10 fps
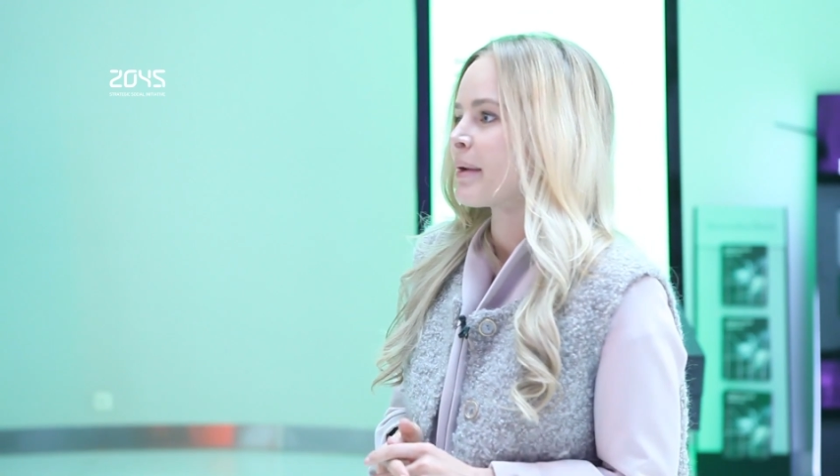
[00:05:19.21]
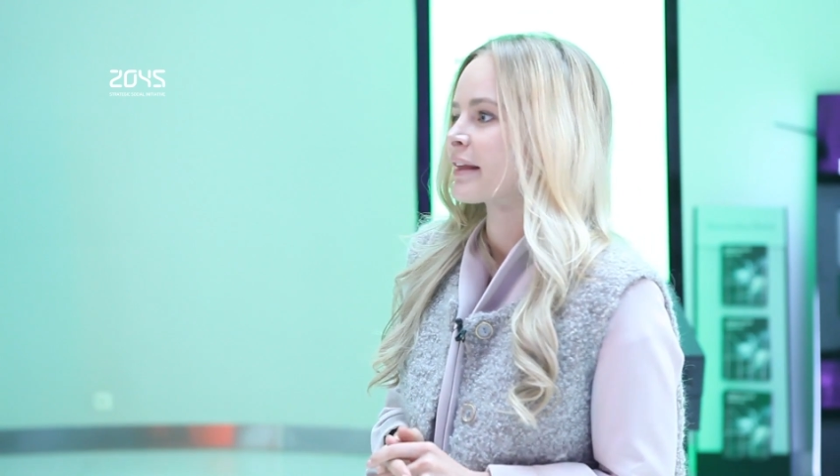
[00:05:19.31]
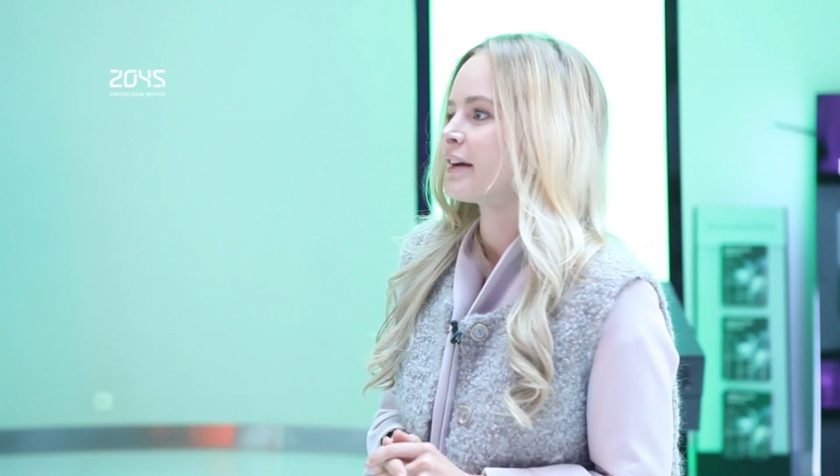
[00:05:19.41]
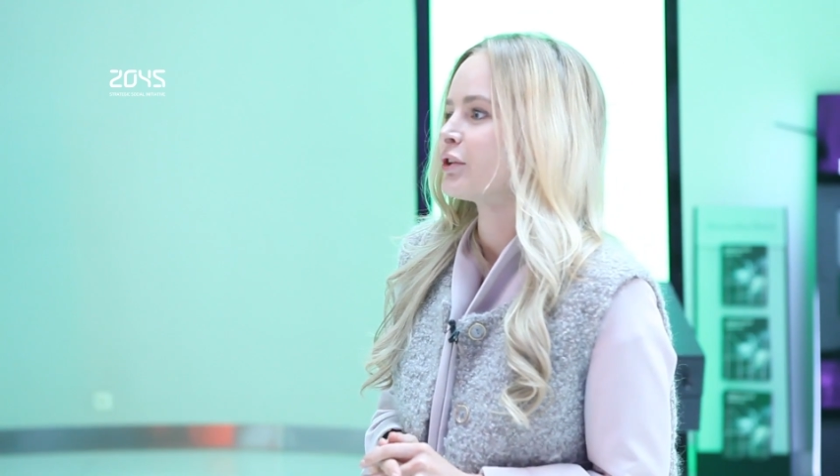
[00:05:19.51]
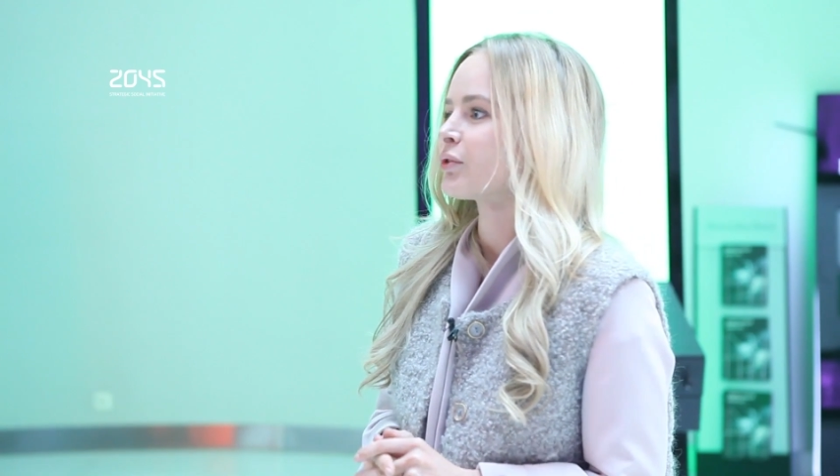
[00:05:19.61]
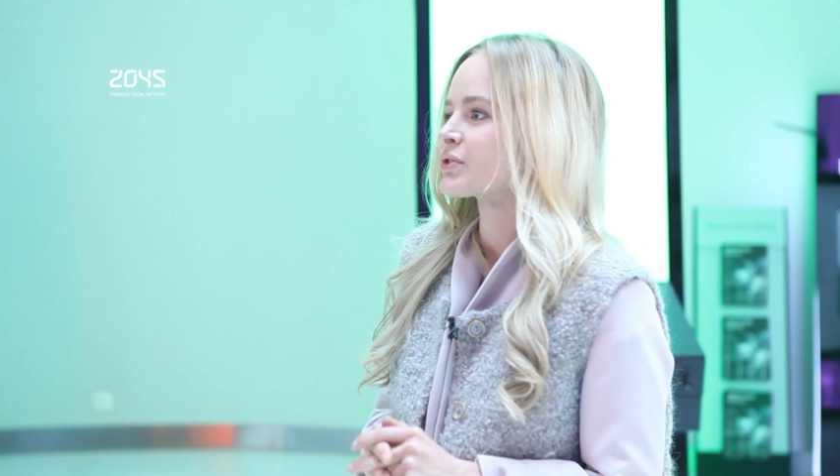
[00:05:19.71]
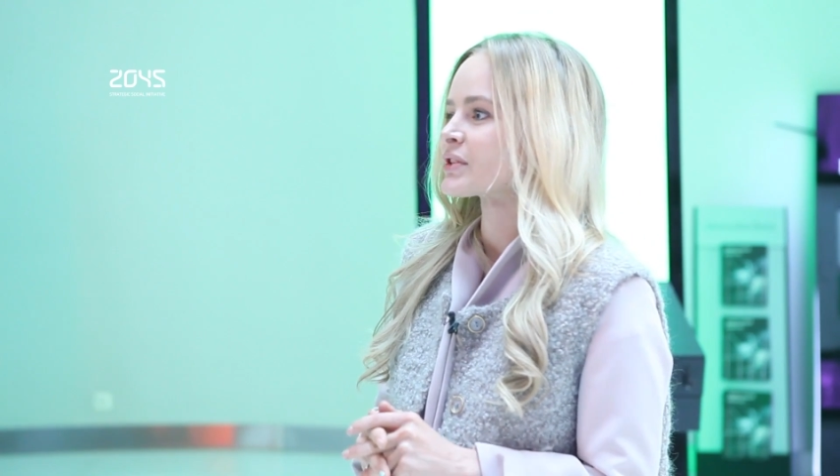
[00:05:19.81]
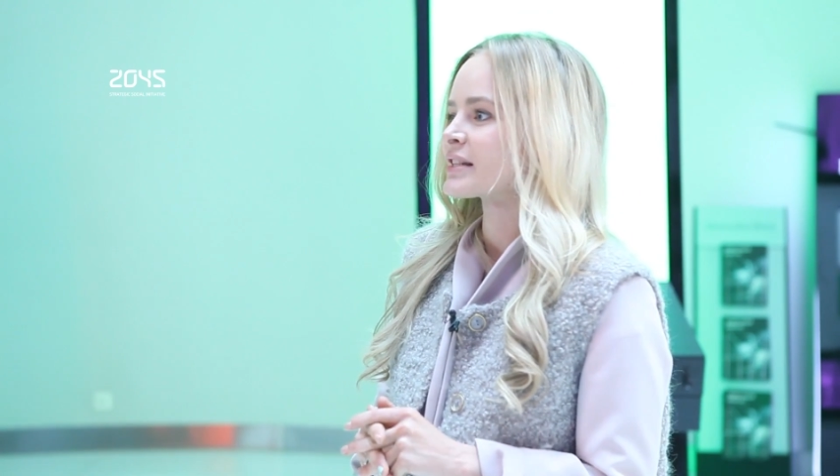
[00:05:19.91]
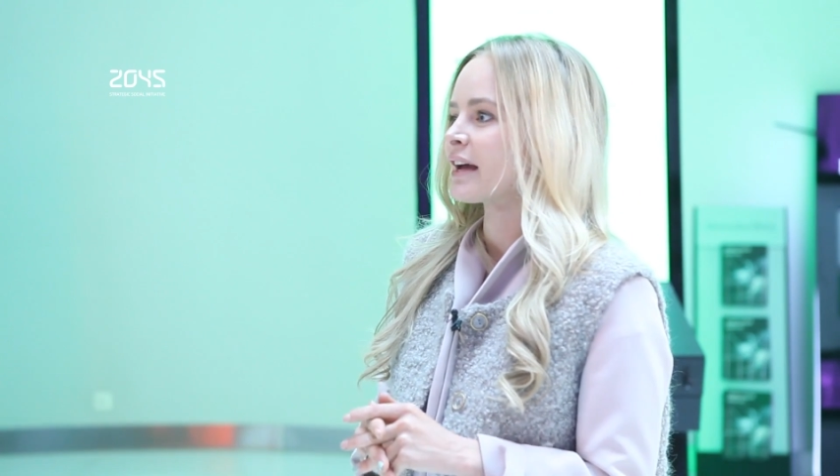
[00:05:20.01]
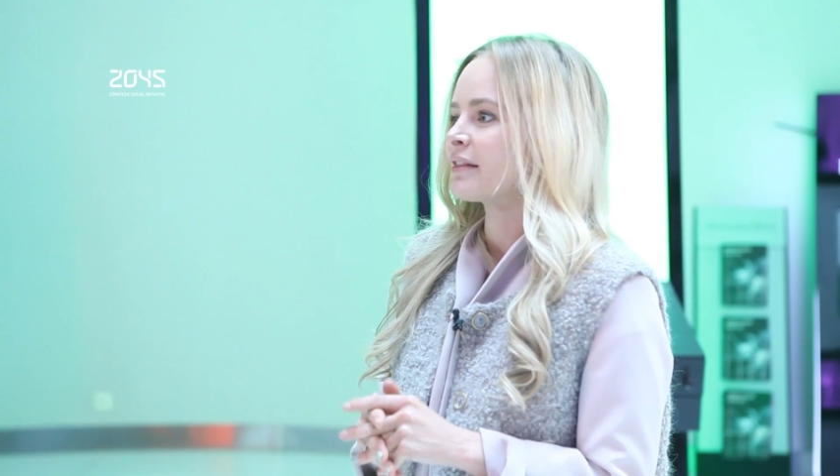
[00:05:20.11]
Back then, you
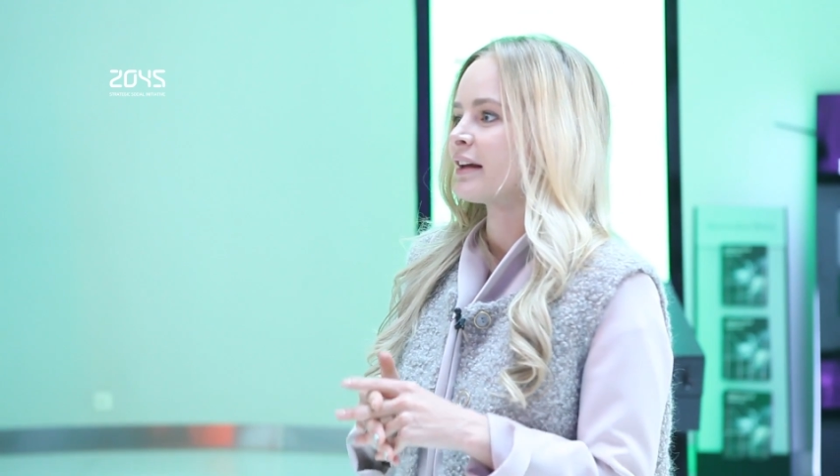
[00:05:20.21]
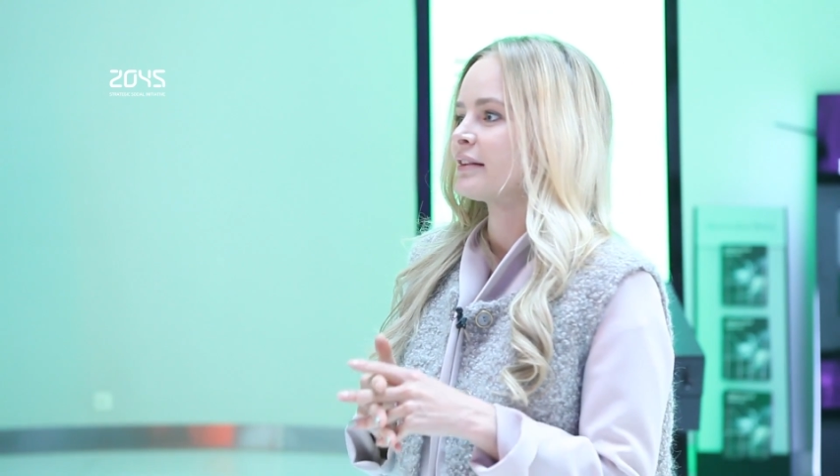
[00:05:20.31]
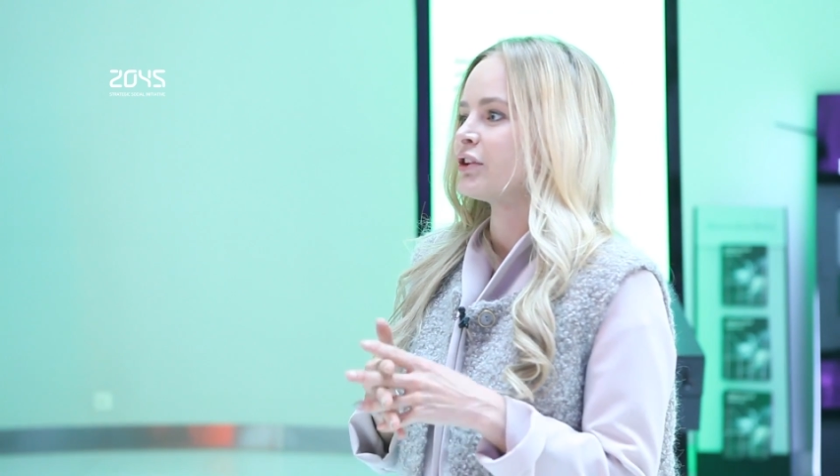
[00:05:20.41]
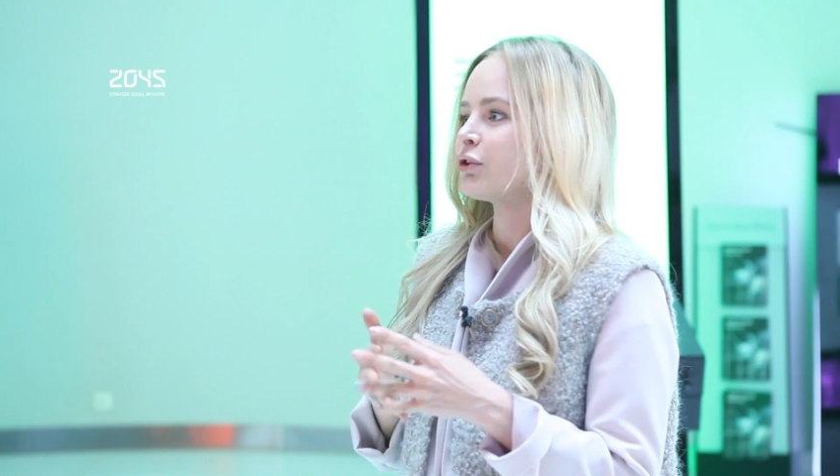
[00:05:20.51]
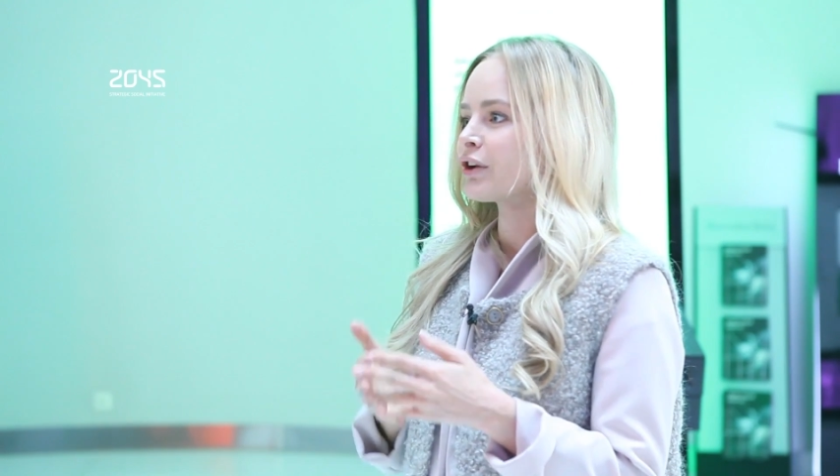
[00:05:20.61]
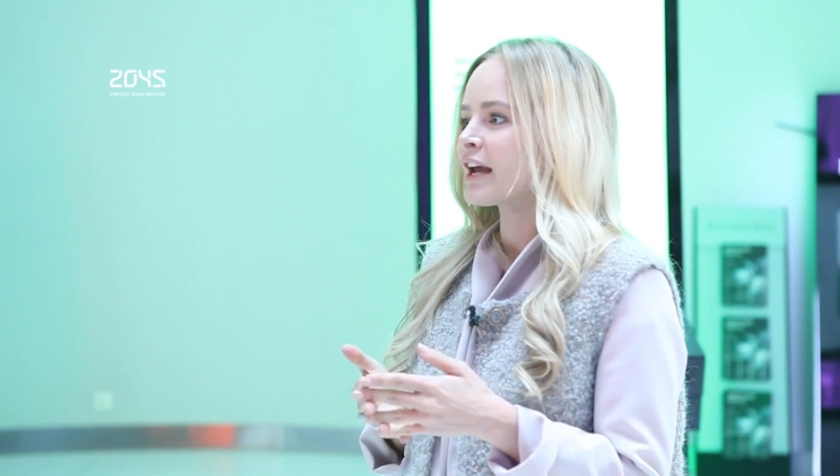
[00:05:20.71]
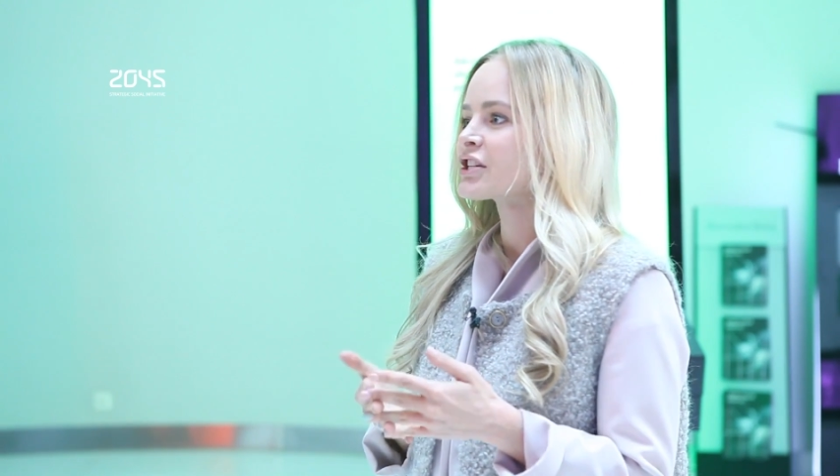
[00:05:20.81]
also said that your